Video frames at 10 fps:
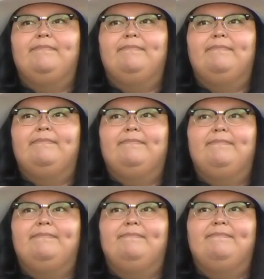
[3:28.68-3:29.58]

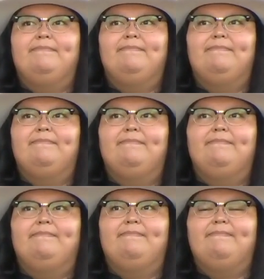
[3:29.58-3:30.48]

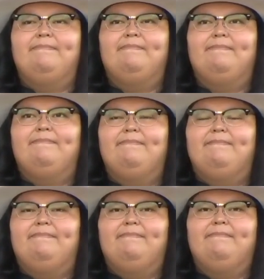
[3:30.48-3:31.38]

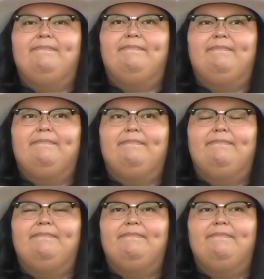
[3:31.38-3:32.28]

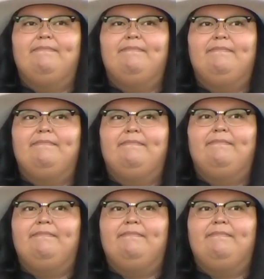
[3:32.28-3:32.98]
(not speaking)